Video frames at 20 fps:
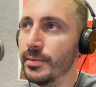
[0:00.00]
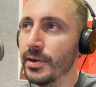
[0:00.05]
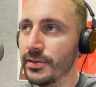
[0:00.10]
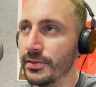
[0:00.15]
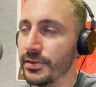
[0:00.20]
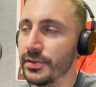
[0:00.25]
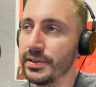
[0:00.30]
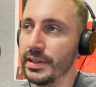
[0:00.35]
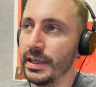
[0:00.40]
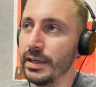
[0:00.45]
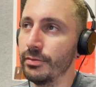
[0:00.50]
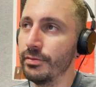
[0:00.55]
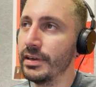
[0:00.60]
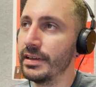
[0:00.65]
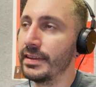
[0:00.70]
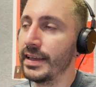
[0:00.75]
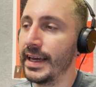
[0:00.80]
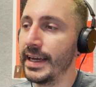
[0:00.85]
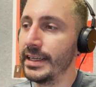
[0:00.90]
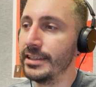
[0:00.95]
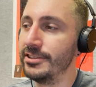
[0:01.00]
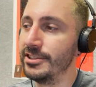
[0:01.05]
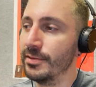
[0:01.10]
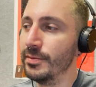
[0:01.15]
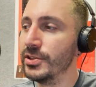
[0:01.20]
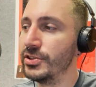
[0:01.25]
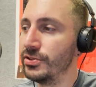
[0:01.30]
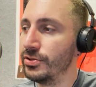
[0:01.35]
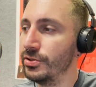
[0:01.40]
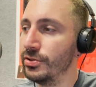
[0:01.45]
under the With a
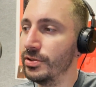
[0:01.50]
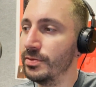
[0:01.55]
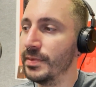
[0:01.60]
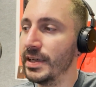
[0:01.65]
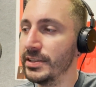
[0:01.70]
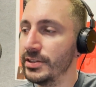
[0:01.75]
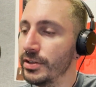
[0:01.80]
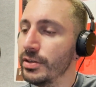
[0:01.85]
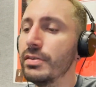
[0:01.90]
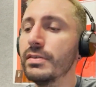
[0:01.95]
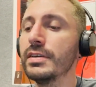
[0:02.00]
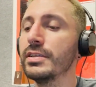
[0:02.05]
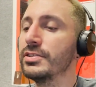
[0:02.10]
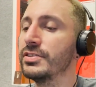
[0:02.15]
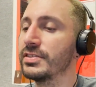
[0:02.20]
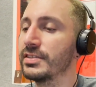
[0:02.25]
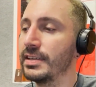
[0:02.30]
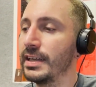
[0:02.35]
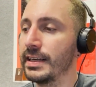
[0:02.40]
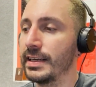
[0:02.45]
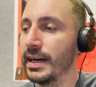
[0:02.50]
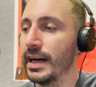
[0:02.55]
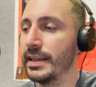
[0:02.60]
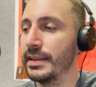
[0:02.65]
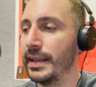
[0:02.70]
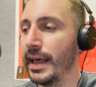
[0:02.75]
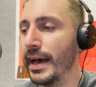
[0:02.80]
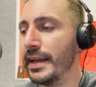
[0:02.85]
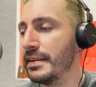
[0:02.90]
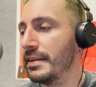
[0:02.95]
Jimitude menu. Just click
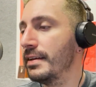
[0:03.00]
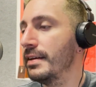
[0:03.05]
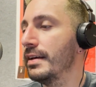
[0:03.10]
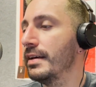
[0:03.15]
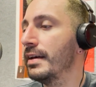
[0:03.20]
on that.